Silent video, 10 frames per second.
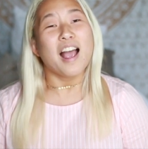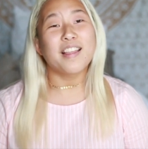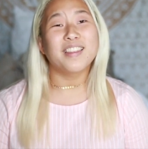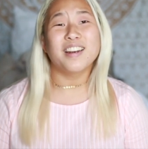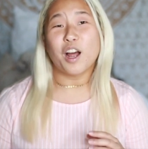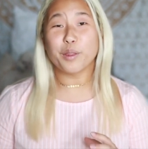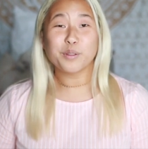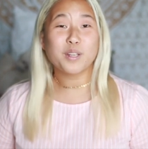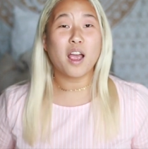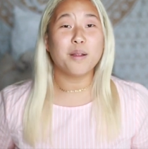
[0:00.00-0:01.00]
And then
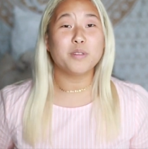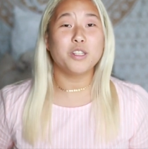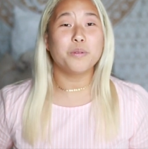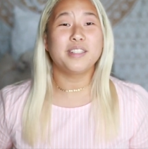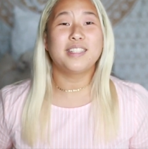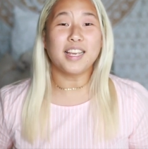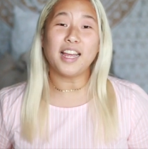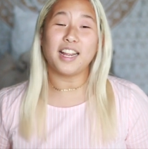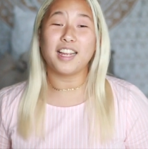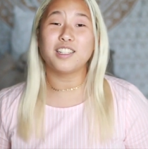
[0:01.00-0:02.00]
other times you would
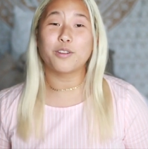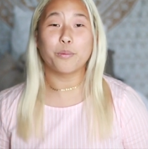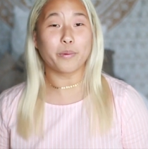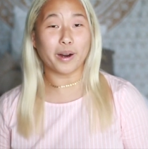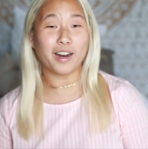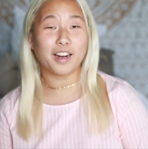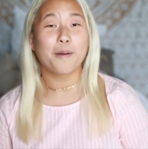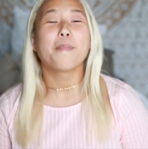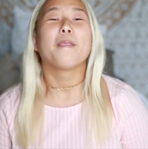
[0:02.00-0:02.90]
get into work